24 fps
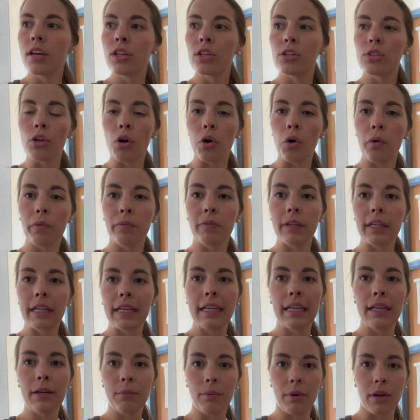So
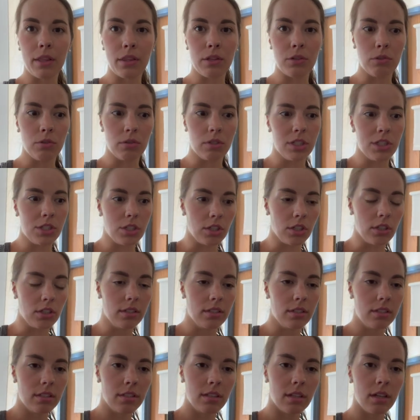hopefully one of the new
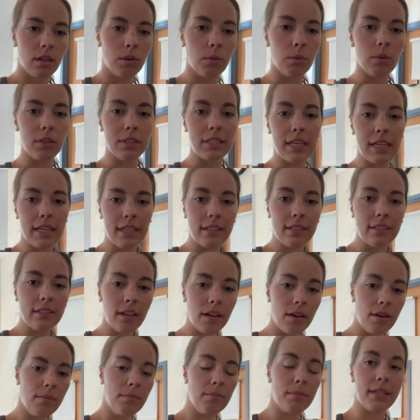teachers will take
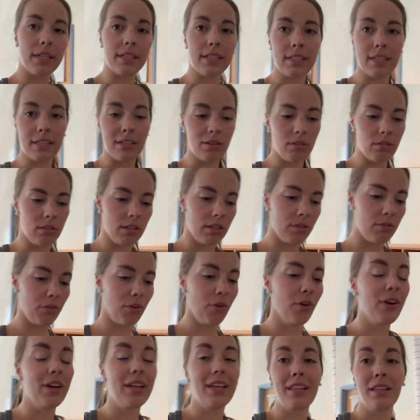some because I don't need
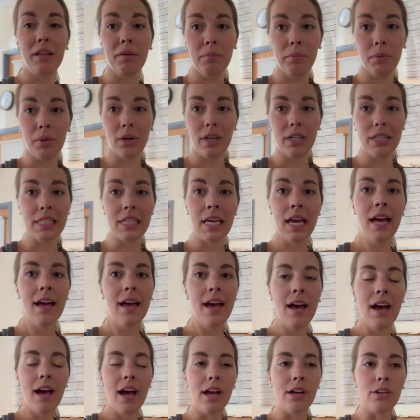40 clipboards.
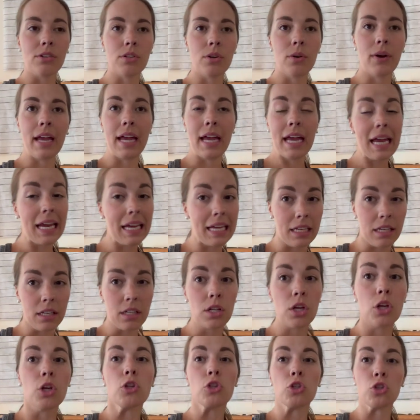I also
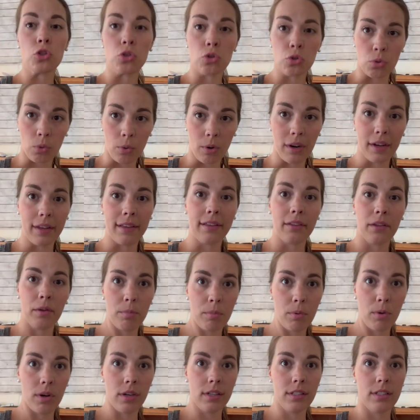hate storing
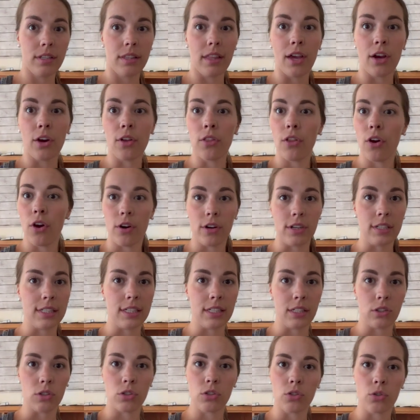clipboards. They are the hardest
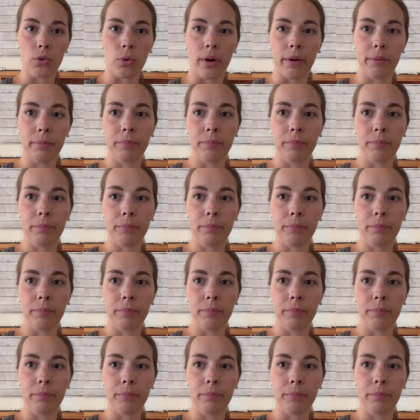thing to store.